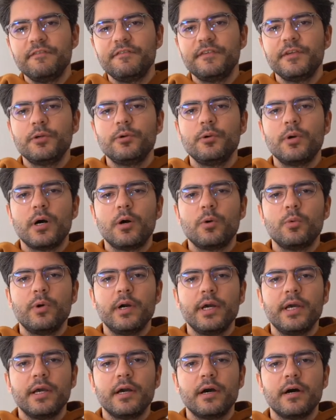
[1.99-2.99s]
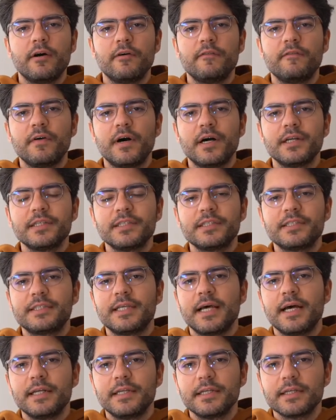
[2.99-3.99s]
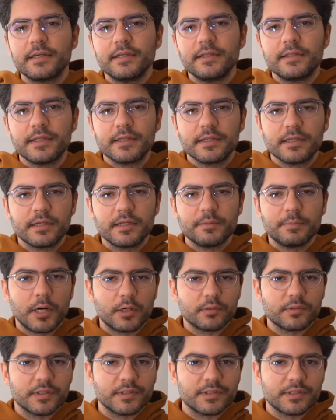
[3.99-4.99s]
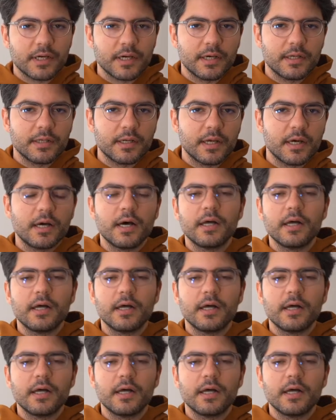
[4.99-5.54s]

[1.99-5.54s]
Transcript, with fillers: give you a way of understanding and thinking about design,